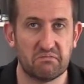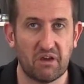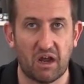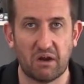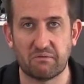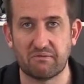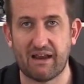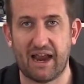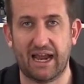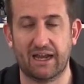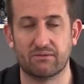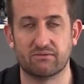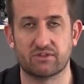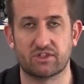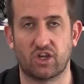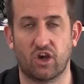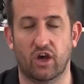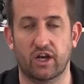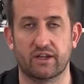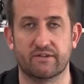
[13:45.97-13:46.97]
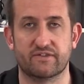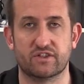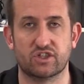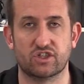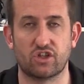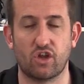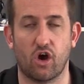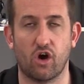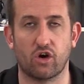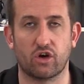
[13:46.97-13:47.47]
around kind of
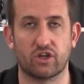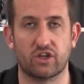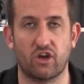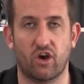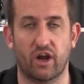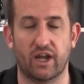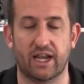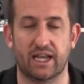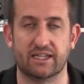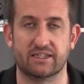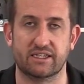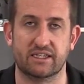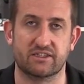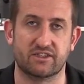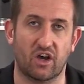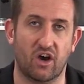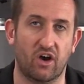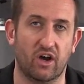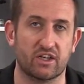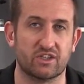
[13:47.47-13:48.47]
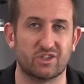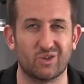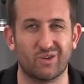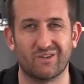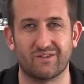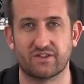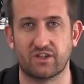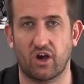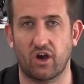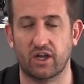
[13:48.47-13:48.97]
stock 980 Ti, sort
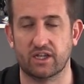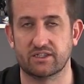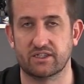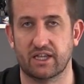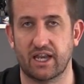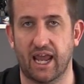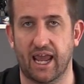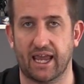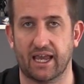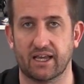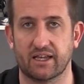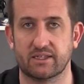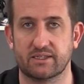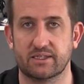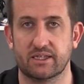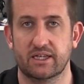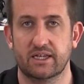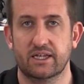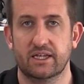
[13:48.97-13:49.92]
of Titan X